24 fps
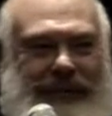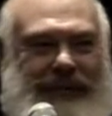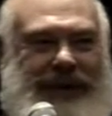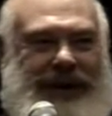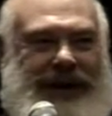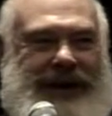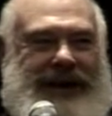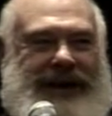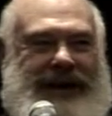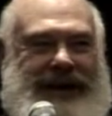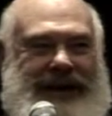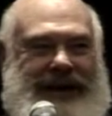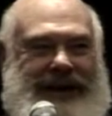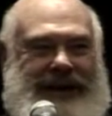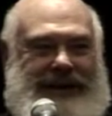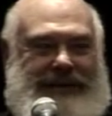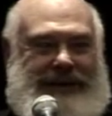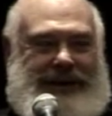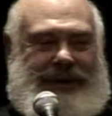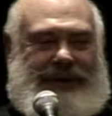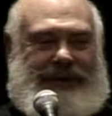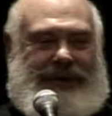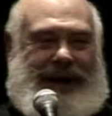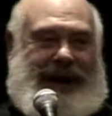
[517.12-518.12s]
but
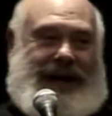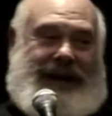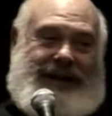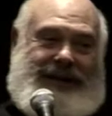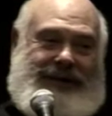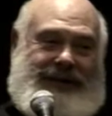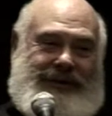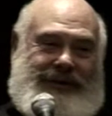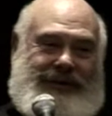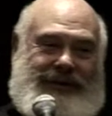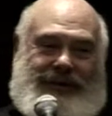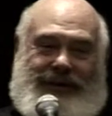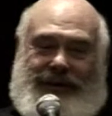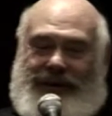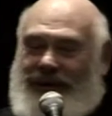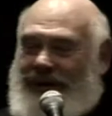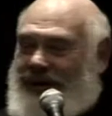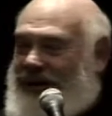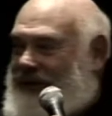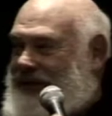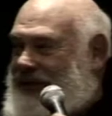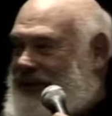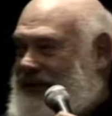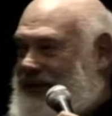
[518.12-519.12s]
with gratitude, all
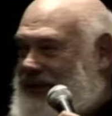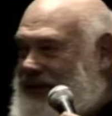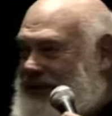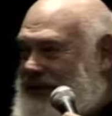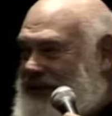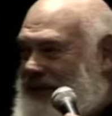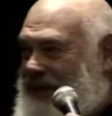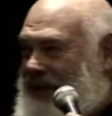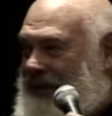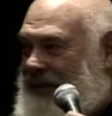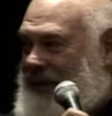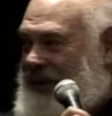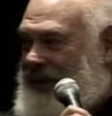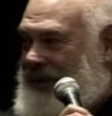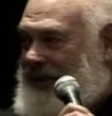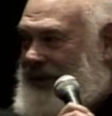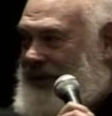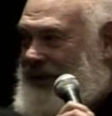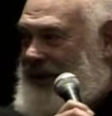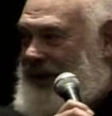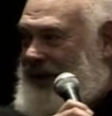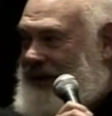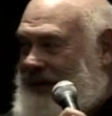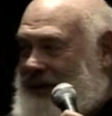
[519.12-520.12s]
you have to do is remember to
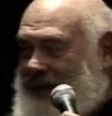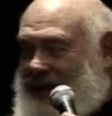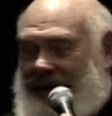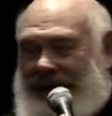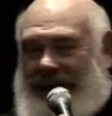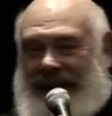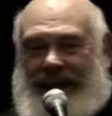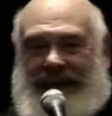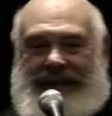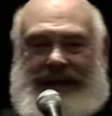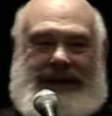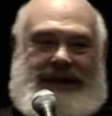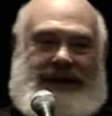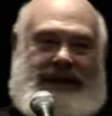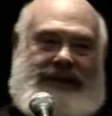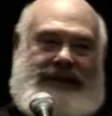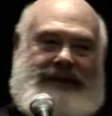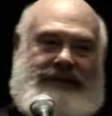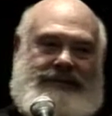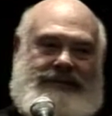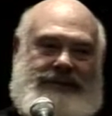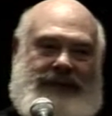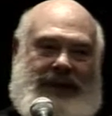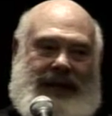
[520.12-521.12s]
do it.
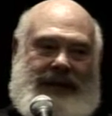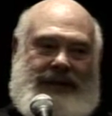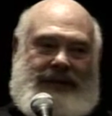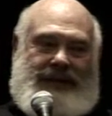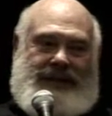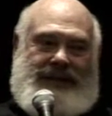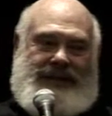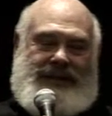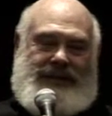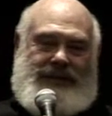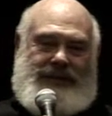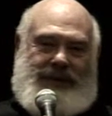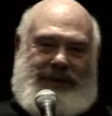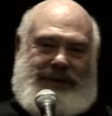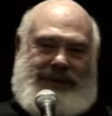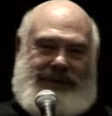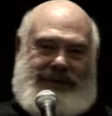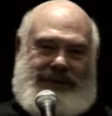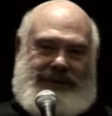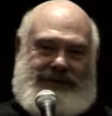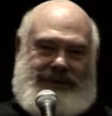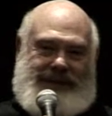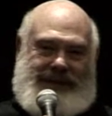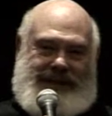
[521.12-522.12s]
I also was
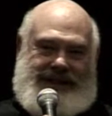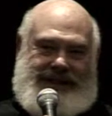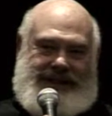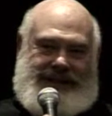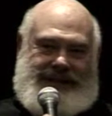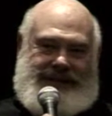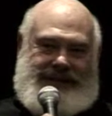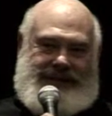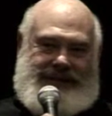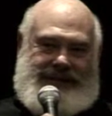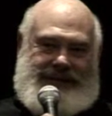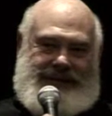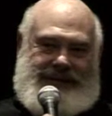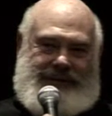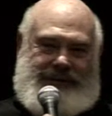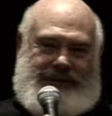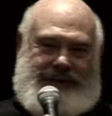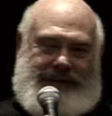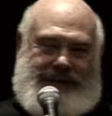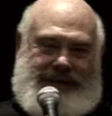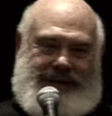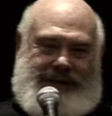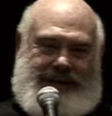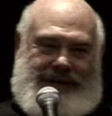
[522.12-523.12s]
interested to
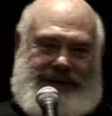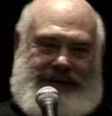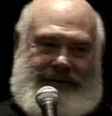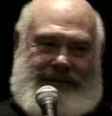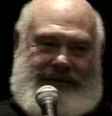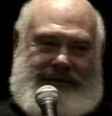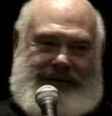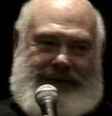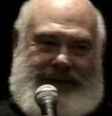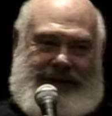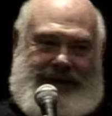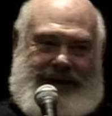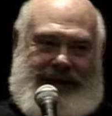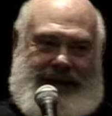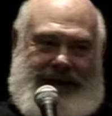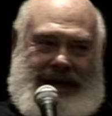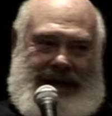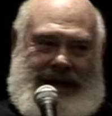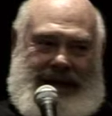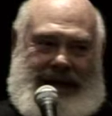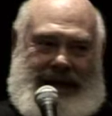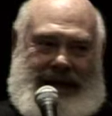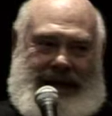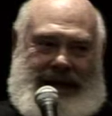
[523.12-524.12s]
discover uh,
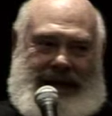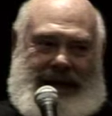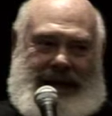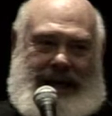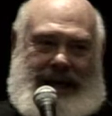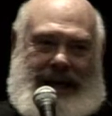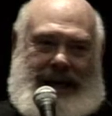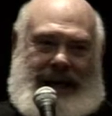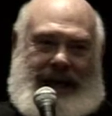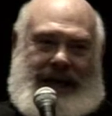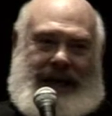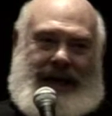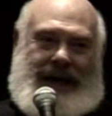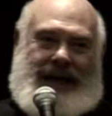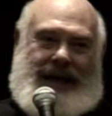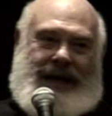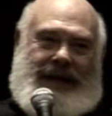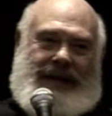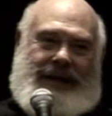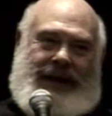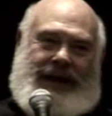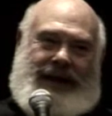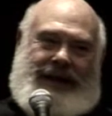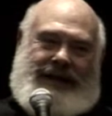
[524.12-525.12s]

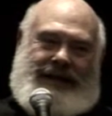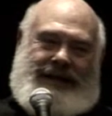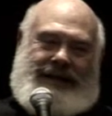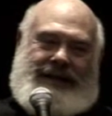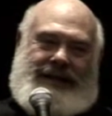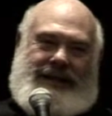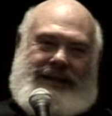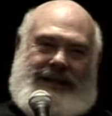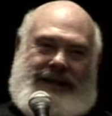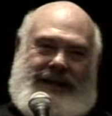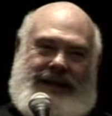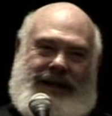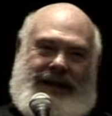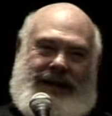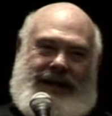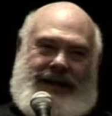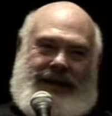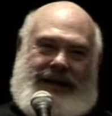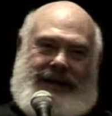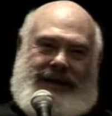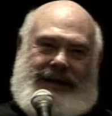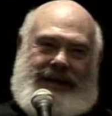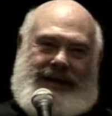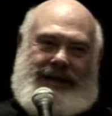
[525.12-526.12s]
that
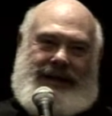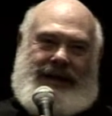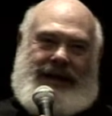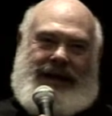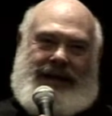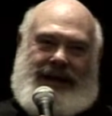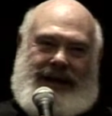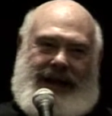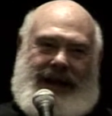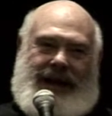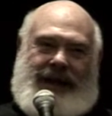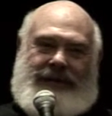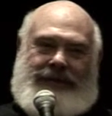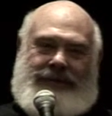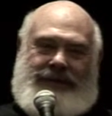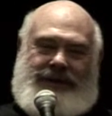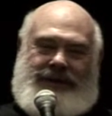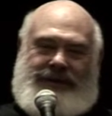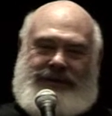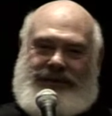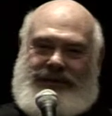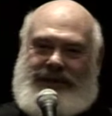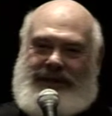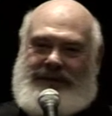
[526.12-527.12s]
uh, a, a lot of
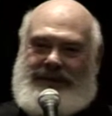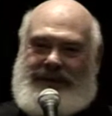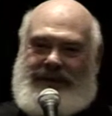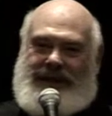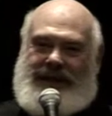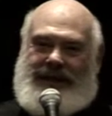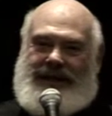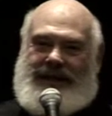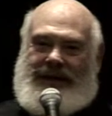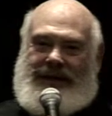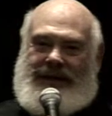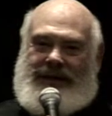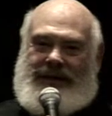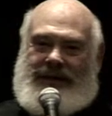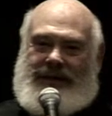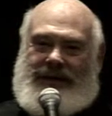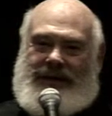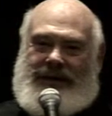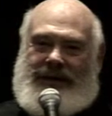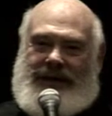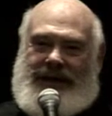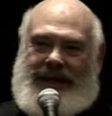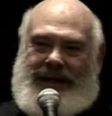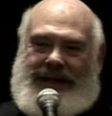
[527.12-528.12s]
research has been done
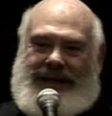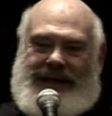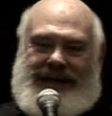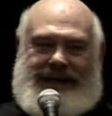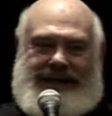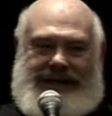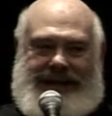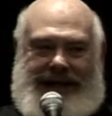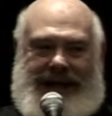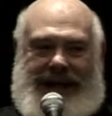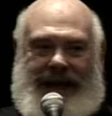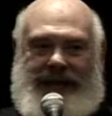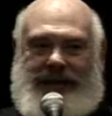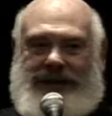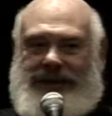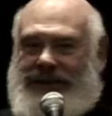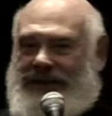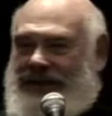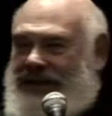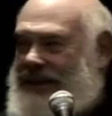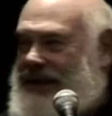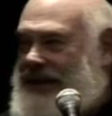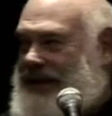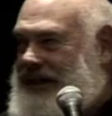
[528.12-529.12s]
on the
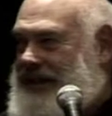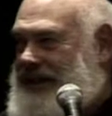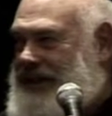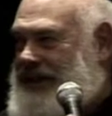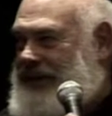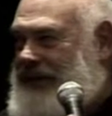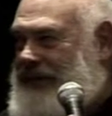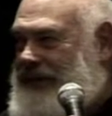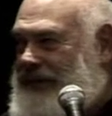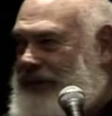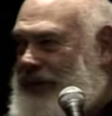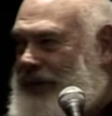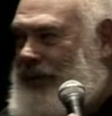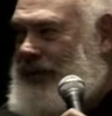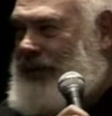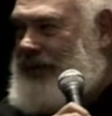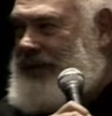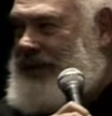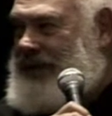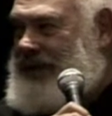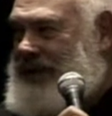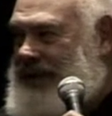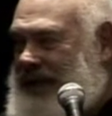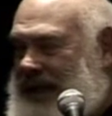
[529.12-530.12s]
contagiousness of
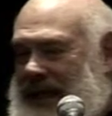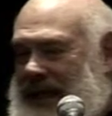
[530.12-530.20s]
moods.